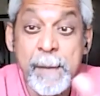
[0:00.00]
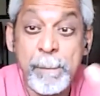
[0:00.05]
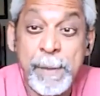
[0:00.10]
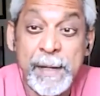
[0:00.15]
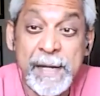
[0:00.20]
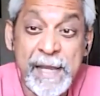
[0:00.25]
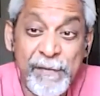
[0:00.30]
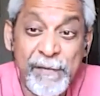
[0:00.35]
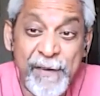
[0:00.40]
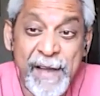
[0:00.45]

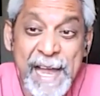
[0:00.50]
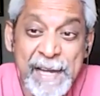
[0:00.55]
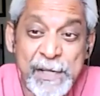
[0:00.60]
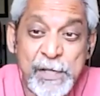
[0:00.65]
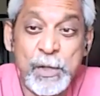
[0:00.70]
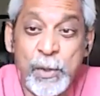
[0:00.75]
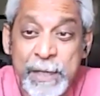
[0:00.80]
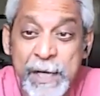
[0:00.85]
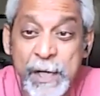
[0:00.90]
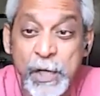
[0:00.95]
But if I had
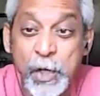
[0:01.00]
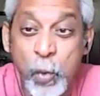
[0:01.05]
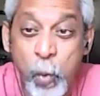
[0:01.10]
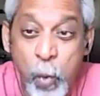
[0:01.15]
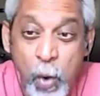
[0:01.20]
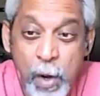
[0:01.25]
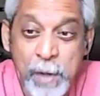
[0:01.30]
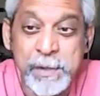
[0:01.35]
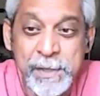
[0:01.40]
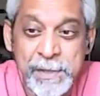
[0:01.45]
to look at
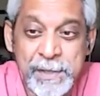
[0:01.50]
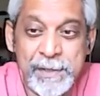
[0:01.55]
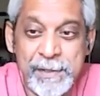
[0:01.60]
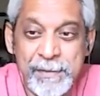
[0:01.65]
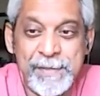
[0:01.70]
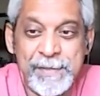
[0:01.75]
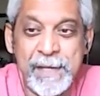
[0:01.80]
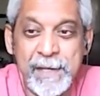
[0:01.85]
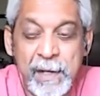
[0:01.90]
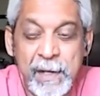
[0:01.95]

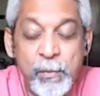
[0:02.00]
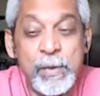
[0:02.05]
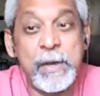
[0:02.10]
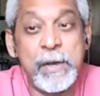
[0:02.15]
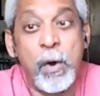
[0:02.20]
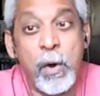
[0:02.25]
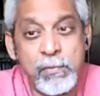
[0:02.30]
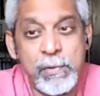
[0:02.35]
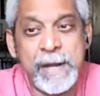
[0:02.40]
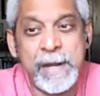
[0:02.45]
quantitative data, we
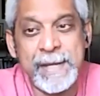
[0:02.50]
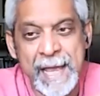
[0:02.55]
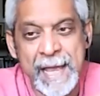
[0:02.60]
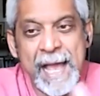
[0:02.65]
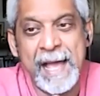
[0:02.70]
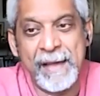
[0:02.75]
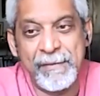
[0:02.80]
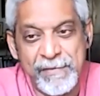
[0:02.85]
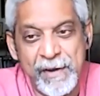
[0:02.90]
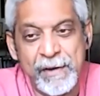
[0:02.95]
already
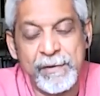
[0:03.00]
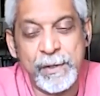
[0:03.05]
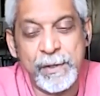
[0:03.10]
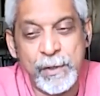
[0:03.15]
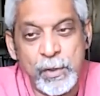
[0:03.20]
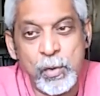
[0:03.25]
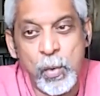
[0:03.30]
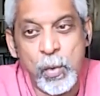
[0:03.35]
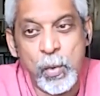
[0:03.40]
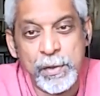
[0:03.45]
have very
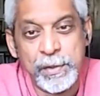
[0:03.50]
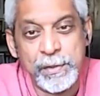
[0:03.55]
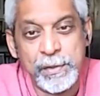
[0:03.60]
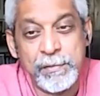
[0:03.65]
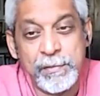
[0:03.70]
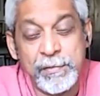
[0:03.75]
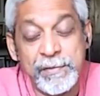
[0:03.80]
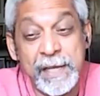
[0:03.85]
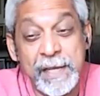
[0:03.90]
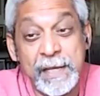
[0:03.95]
good
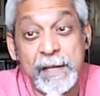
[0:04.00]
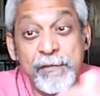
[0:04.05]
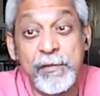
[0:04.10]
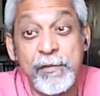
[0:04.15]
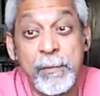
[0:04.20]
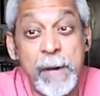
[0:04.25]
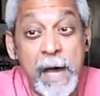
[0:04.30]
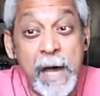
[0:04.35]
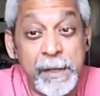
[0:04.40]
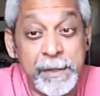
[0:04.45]
quantitative data
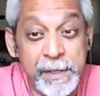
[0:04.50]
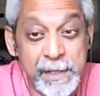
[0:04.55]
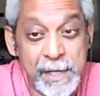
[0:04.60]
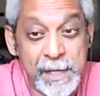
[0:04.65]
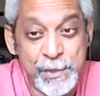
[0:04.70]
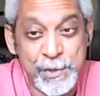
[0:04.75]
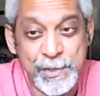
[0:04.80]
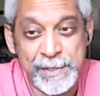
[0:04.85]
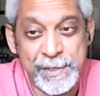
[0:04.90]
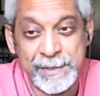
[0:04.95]
from other
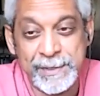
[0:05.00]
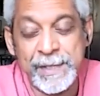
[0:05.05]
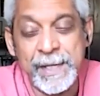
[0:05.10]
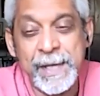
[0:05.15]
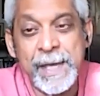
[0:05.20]
countries.